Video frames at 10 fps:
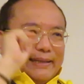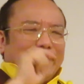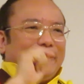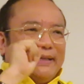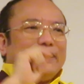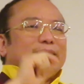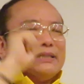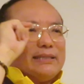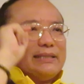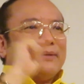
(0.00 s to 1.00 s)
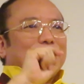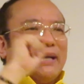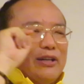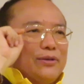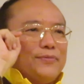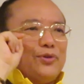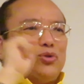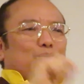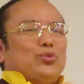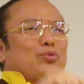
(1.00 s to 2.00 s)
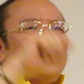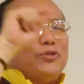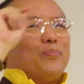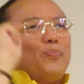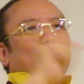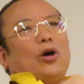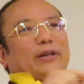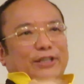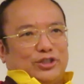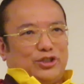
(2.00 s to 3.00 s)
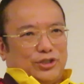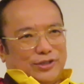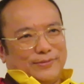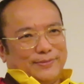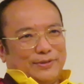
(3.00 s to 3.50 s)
there is some kind of huge blockage.